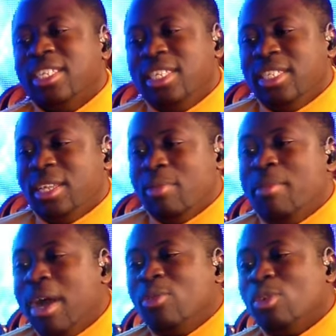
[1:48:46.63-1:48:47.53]
the
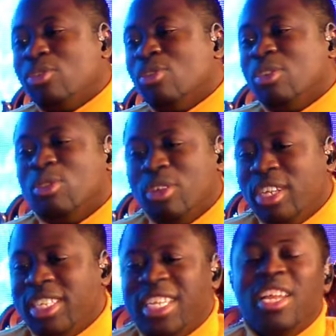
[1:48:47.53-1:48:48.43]
man was not on
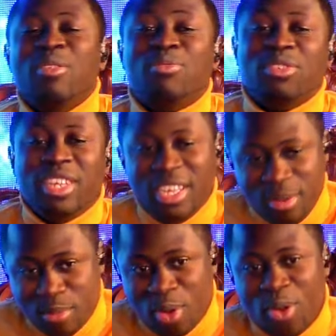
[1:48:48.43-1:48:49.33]
the telephone
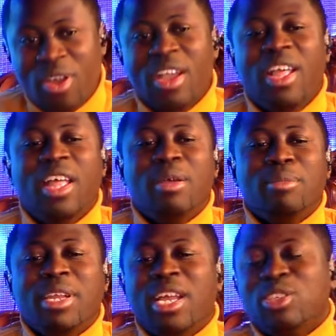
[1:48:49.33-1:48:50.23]
anymore.
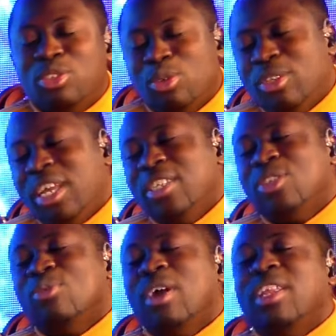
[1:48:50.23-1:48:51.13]
But I saw that
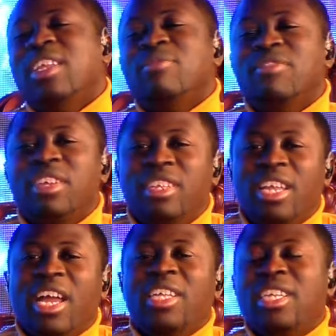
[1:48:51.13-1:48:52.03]
you were living
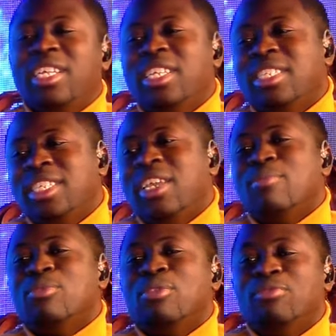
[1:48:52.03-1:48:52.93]
under the same
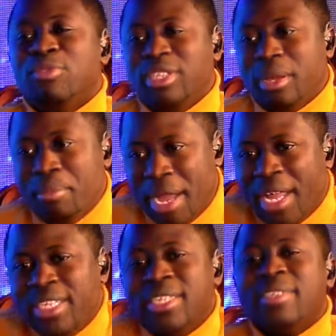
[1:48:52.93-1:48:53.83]
roof with the
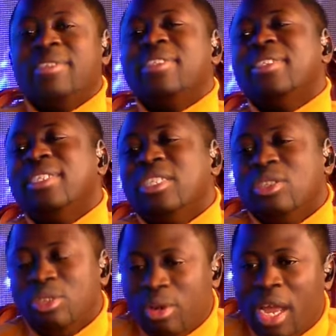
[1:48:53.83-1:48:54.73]
man,
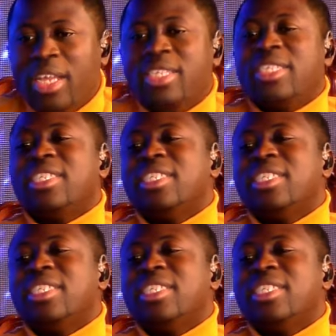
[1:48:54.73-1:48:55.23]
right?